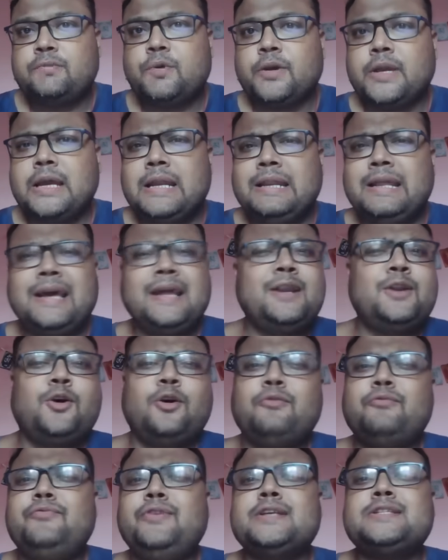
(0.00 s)
okay, then
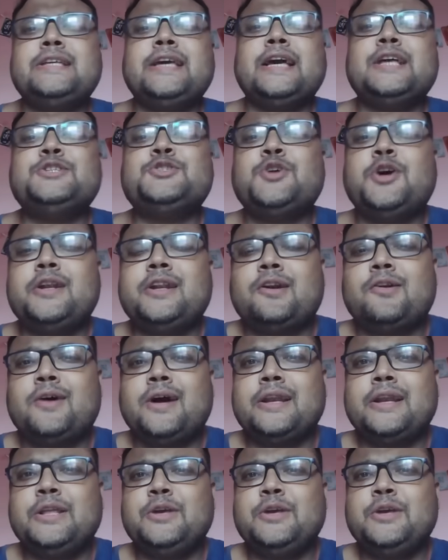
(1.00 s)
obviously enjoy the ride.